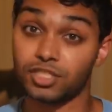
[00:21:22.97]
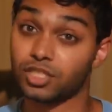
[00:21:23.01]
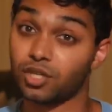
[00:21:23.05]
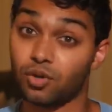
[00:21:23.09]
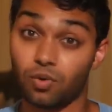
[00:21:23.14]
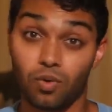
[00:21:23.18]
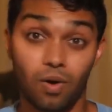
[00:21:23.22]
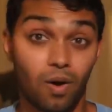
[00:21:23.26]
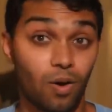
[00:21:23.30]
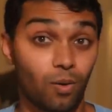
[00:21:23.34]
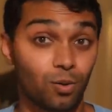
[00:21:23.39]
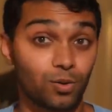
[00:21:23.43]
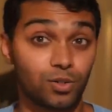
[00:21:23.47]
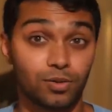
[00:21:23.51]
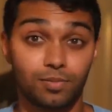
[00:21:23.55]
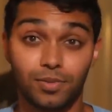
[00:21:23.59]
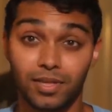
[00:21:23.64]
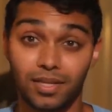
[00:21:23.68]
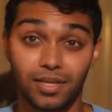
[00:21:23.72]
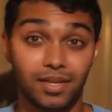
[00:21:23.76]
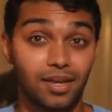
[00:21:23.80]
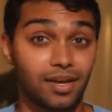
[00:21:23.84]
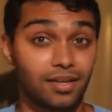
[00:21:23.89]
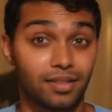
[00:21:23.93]
So
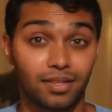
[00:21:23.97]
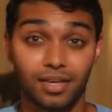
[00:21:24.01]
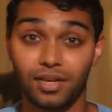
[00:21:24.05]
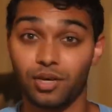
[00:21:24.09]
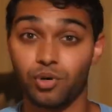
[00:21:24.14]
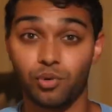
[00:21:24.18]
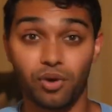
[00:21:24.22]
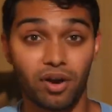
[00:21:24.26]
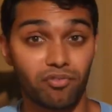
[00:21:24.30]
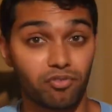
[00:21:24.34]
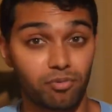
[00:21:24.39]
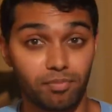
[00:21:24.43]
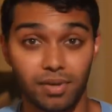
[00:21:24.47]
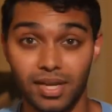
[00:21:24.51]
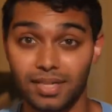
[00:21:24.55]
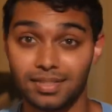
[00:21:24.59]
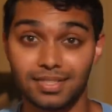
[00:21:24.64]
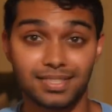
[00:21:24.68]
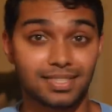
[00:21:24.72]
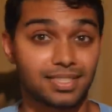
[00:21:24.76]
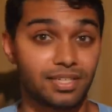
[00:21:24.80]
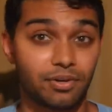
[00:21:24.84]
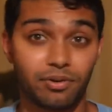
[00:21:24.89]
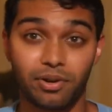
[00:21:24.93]
ultimately, I think whoever
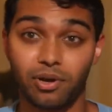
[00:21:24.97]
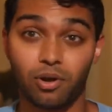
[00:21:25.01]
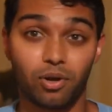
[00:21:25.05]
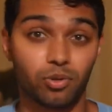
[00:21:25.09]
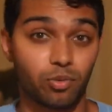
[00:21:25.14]
made this theory